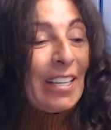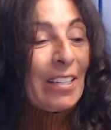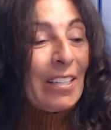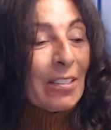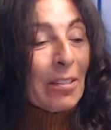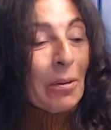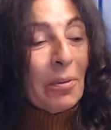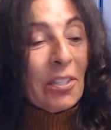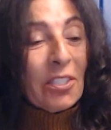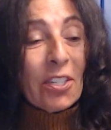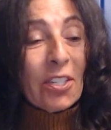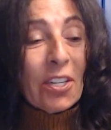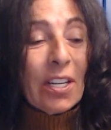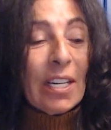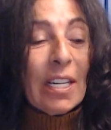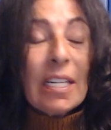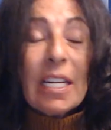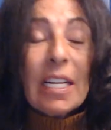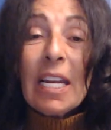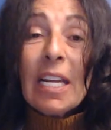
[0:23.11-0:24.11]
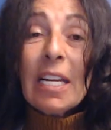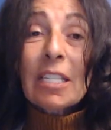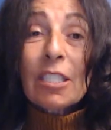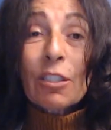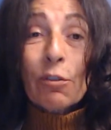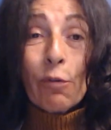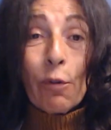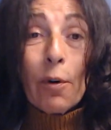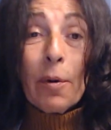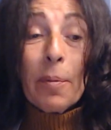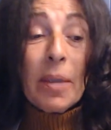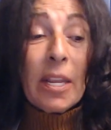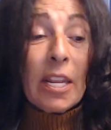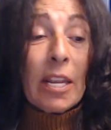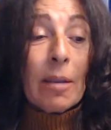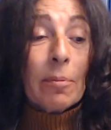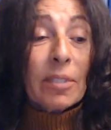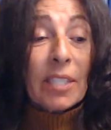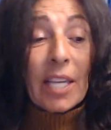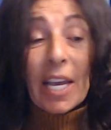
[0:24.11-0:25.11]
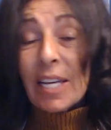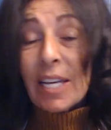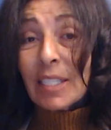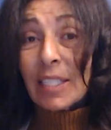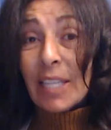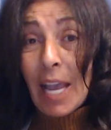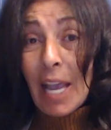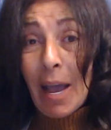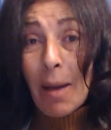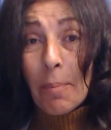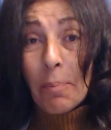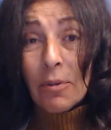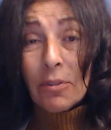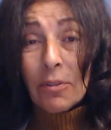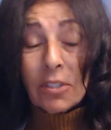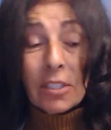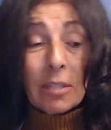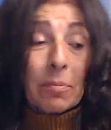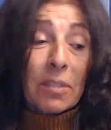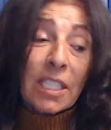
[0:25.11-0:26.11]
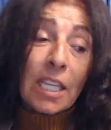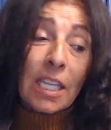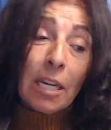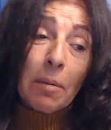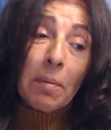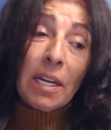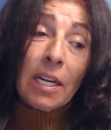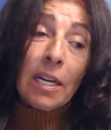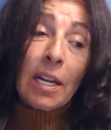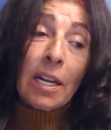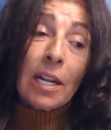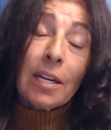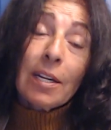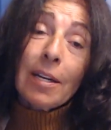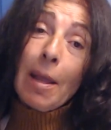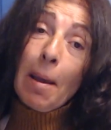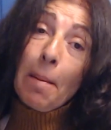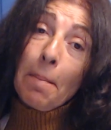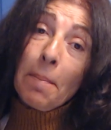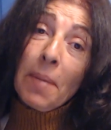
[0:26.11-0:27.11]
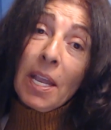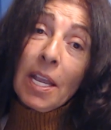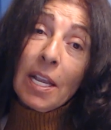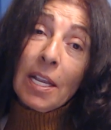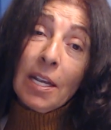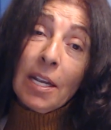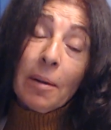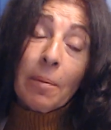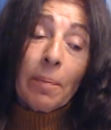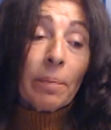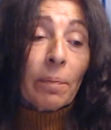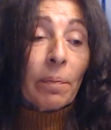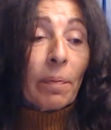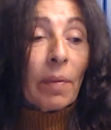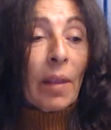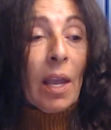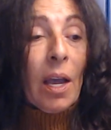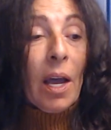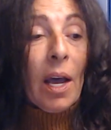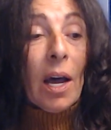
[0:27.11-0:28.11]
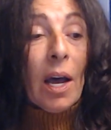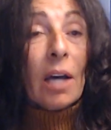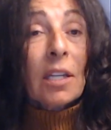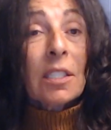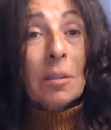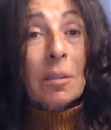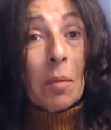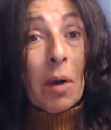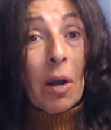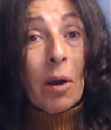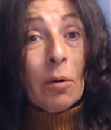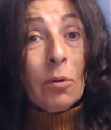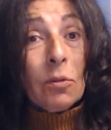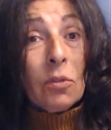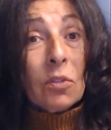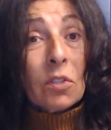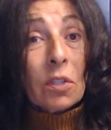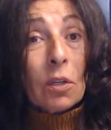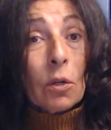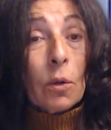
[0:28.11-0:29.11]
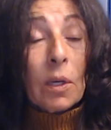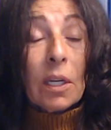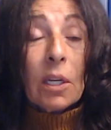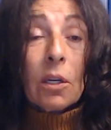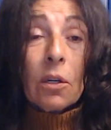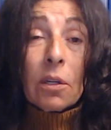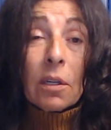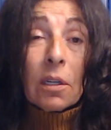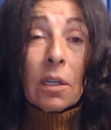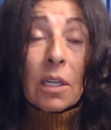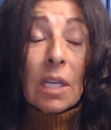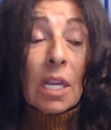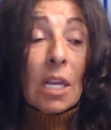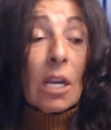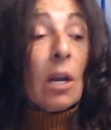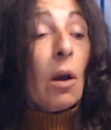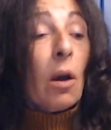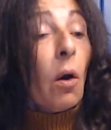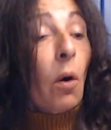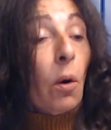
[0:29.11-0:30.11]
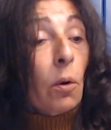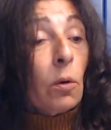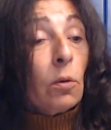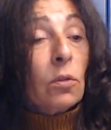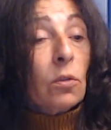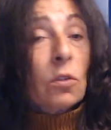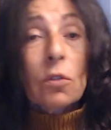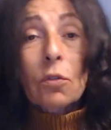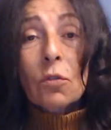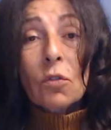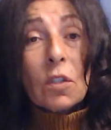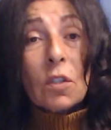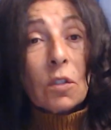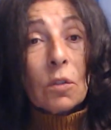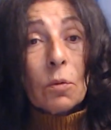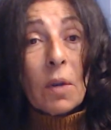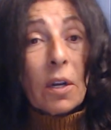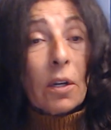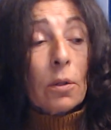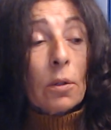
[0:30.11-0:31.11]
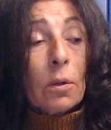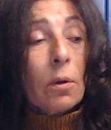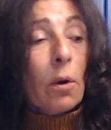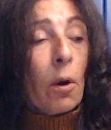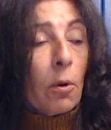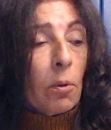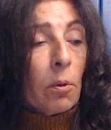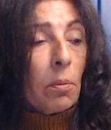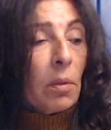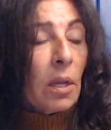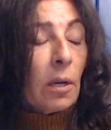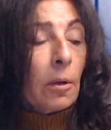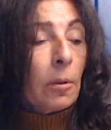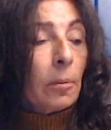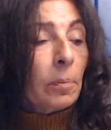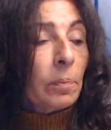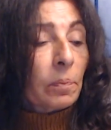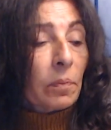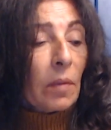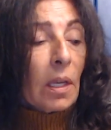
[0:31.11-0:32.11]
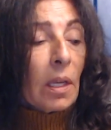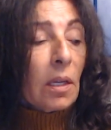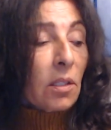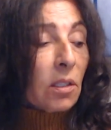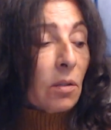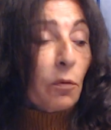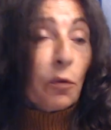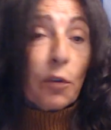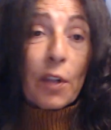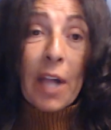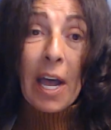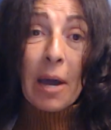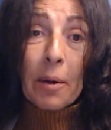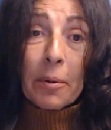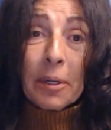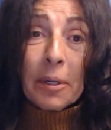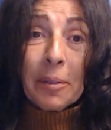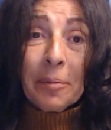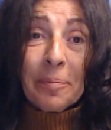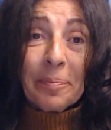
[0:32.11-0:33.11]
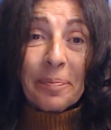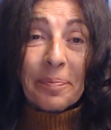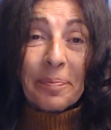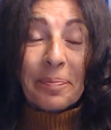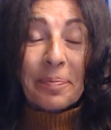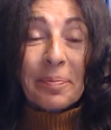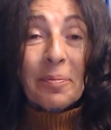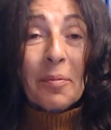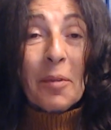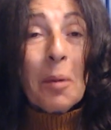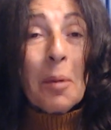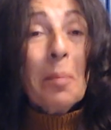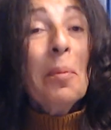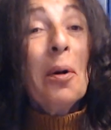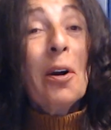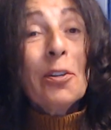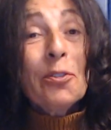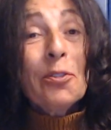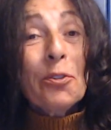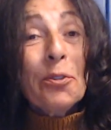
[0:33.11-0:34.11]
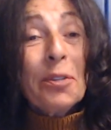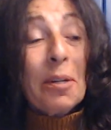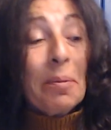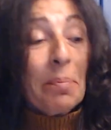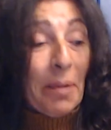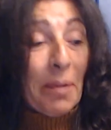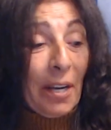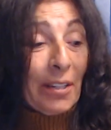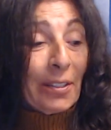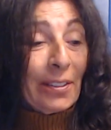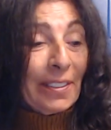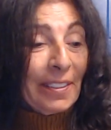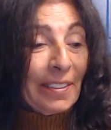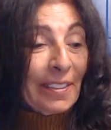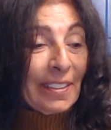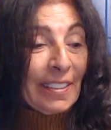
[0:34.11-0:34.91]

So what you're going to need is 4 medium-sized apples, some cinnamon, nutmeg, some oats, quick cooking oats or just regular oatmeal, some flour, margarine, and butter.